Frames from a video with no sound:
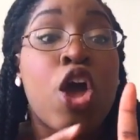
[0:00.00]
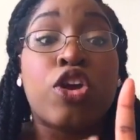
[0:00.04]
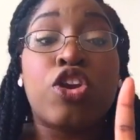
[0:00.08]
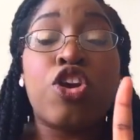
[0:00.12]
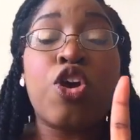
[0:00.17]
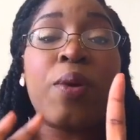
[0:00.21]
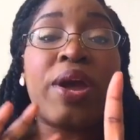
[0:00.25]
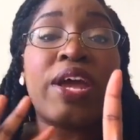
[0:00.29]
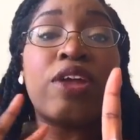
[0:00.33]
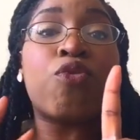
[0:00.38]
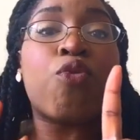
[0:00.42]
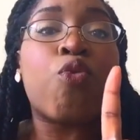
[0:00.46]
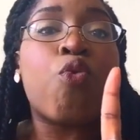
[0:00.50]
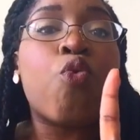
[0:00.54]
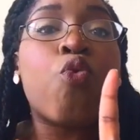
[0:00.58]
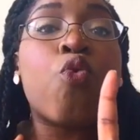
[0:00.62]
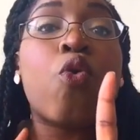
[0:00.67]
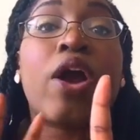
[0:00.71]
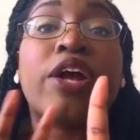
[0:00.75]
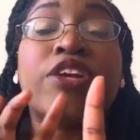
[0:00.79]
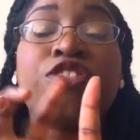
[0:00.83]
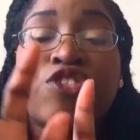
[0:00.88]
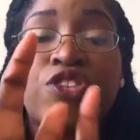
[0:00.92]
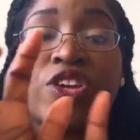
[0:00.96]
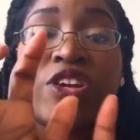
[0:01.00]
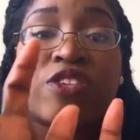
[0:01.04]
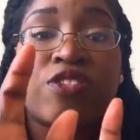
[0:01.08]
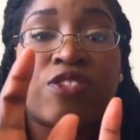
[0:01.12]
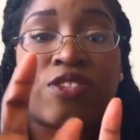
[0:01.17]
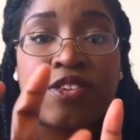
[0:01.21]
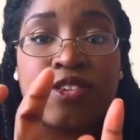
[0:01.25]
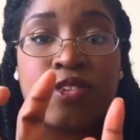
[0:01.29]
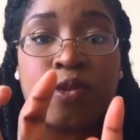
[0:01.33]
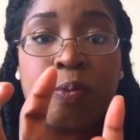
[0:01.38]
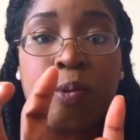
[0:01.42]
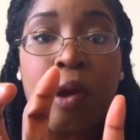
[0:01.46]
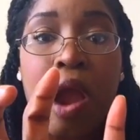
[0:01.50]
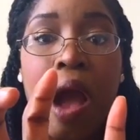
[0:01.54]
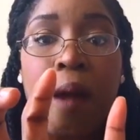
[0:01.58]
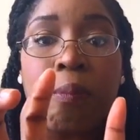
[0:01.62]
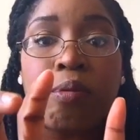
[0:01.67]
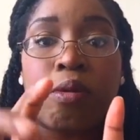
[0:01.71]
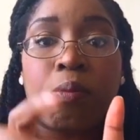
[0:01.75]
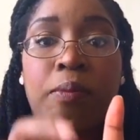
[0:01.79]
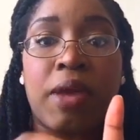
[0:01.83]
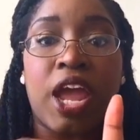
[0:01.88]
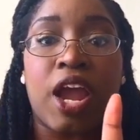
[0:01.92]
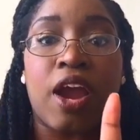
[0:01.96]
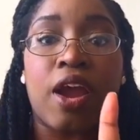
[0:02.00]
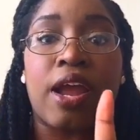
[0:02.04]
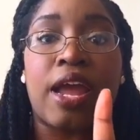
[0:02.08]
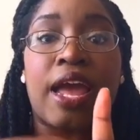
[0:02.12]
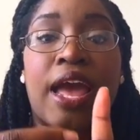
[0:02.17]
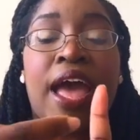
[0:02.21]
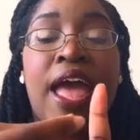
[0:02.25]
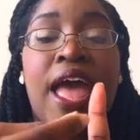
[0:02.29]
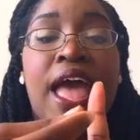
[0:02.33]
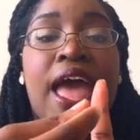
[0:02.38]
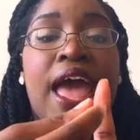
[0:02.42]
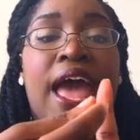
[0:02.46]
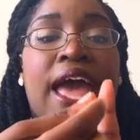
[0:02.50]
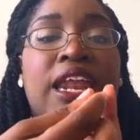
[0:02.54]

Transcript: No, it rushes to the problem area